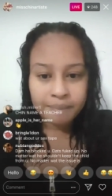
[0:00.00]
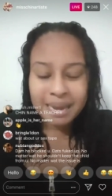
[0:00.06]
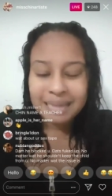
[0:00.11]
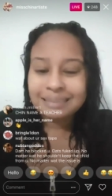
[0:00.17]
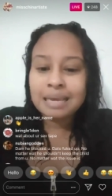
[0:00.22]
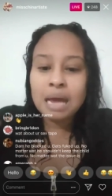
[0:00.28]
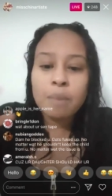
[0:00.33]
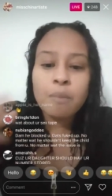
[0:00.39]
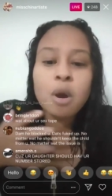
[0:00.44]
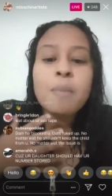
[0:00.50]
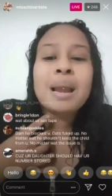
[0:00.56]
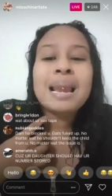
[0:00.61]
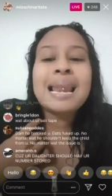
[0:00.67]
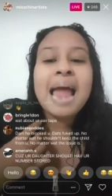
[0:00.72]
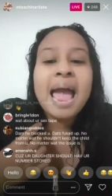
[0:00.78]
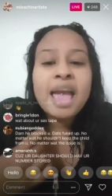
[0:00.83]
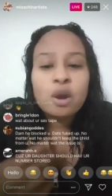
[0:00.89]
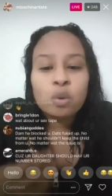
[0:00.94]
Me I talk about
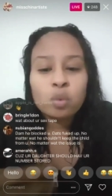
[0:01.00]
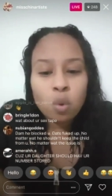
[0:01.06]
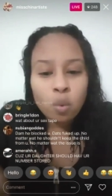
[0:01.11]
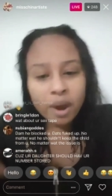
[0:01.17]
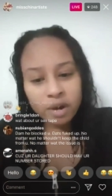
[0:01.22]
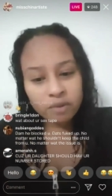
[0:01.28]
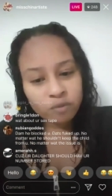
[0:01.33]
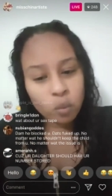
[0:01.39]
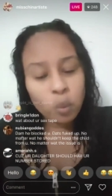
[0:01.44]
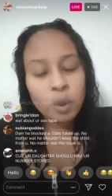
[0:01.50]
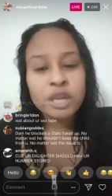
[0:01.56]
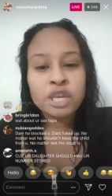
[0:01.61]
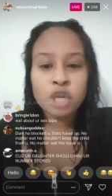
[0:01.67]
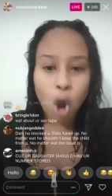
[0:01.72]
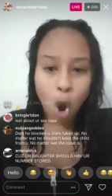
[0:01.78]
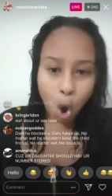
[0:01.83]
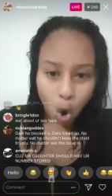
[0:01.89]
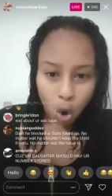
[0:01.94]
him like we when we were
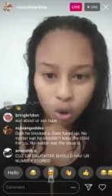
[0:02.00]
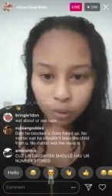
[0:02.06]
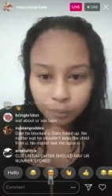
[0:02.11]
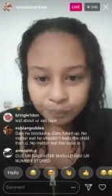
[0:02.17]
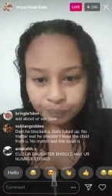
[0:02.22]
young,